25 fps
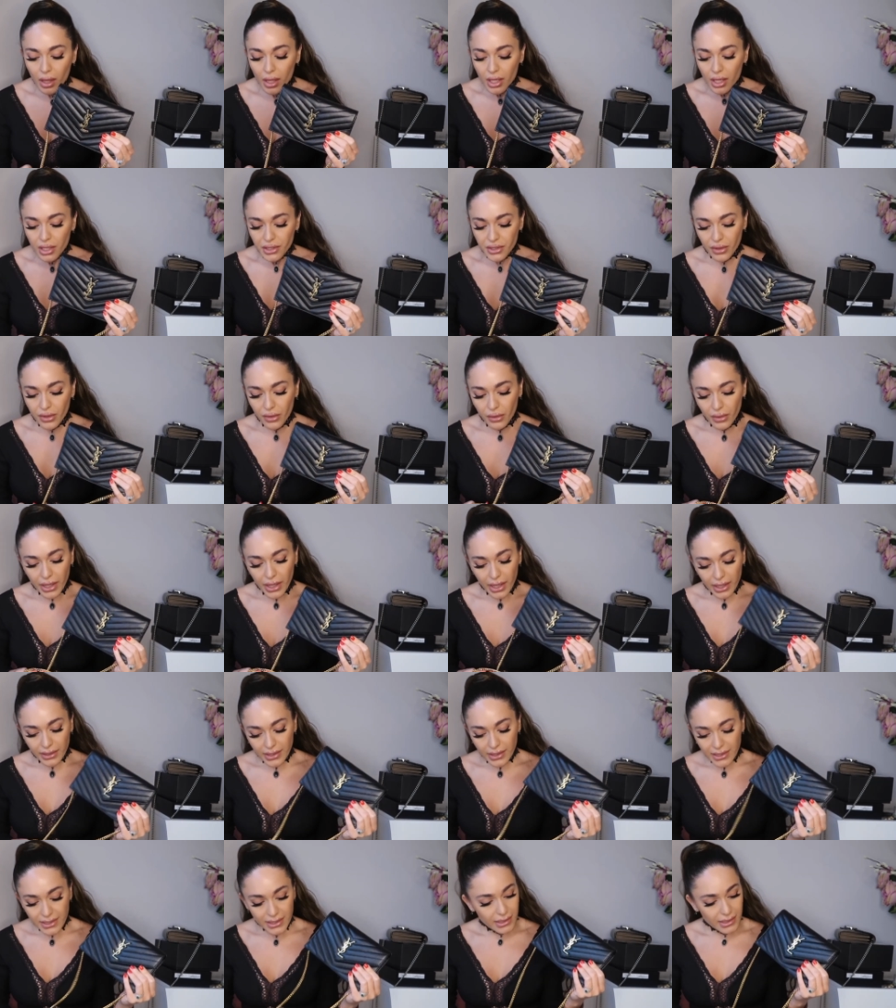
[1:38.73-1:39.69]
So
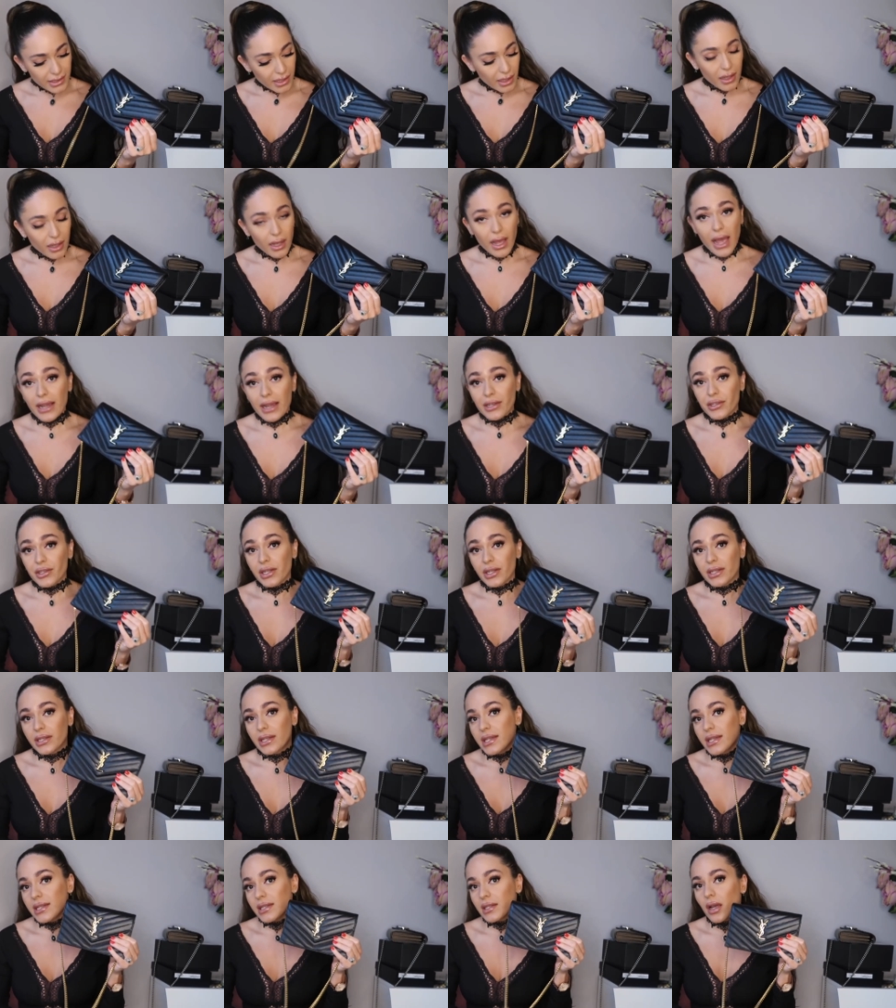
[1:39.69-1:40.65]
this
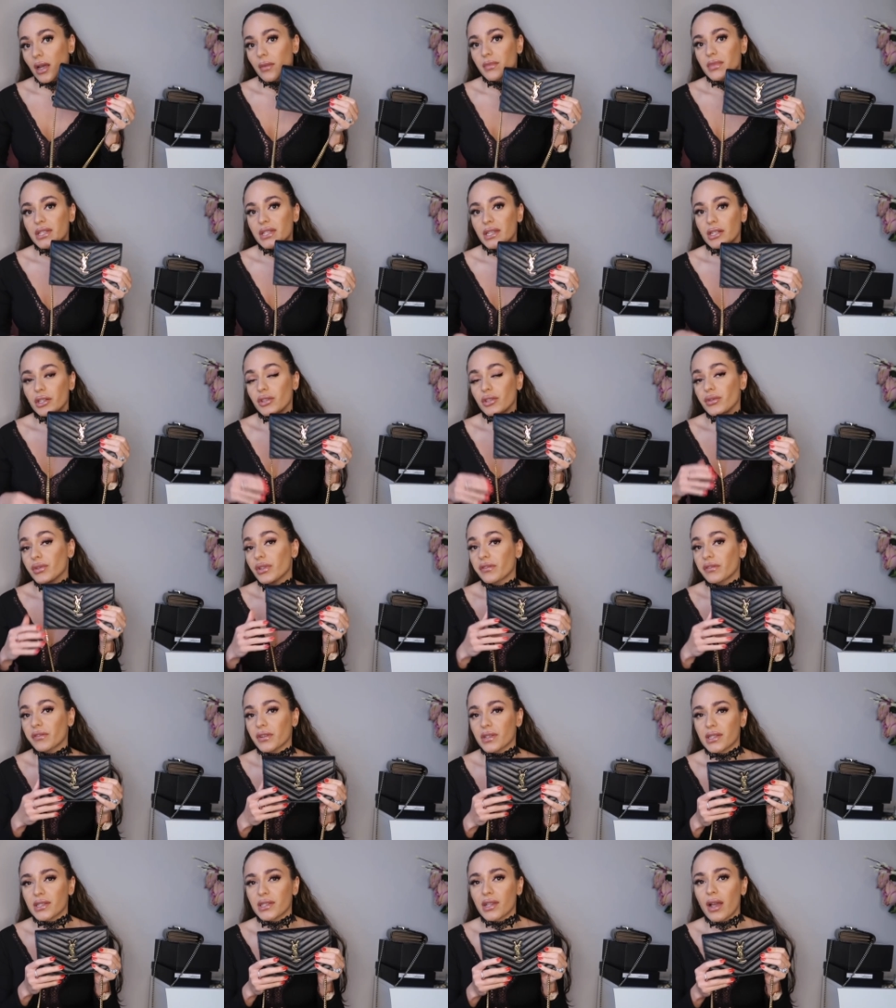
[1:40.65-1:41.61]
comes in two
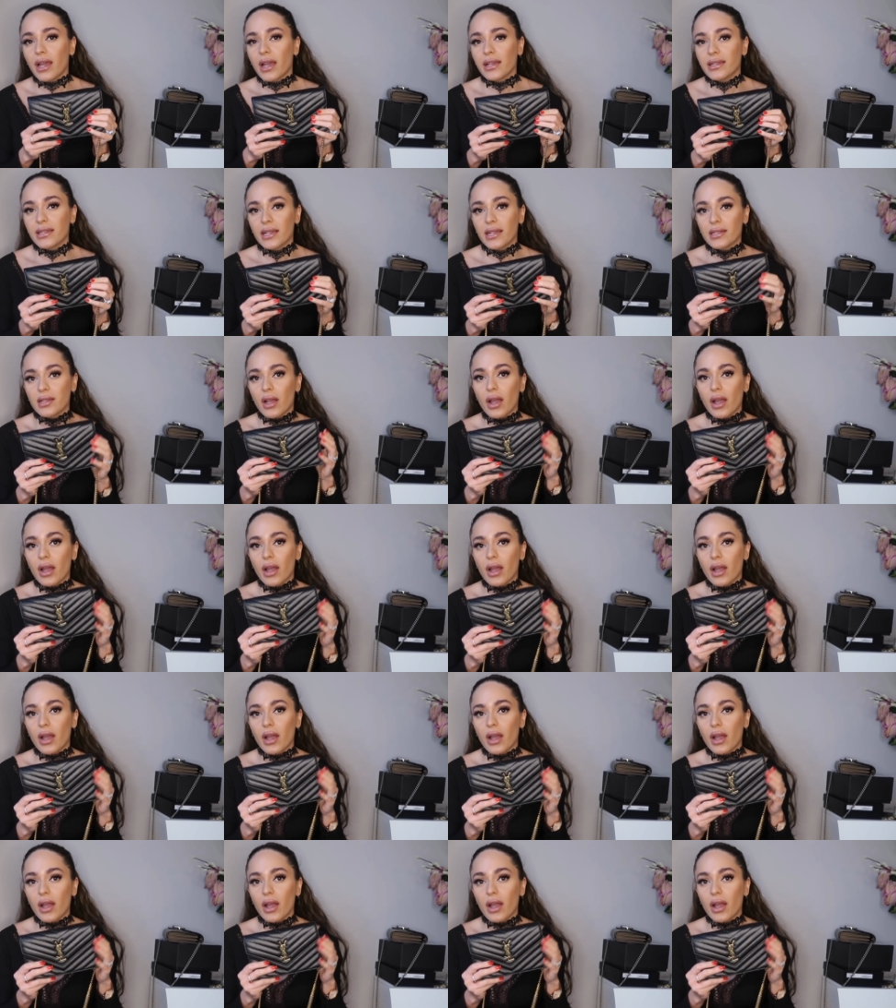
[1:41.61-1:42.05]
different sizes.